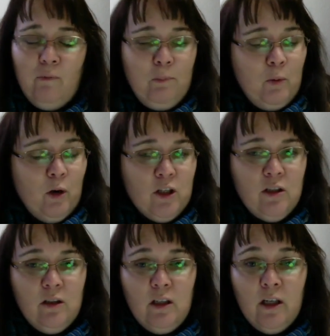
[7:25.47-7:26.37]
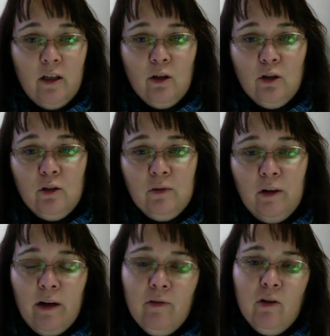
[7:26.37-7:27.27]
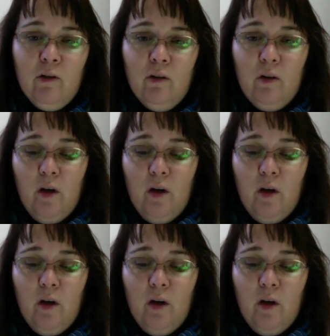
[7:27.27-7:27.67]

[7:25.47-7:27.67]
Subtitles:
Been watching the Knit Girls forever.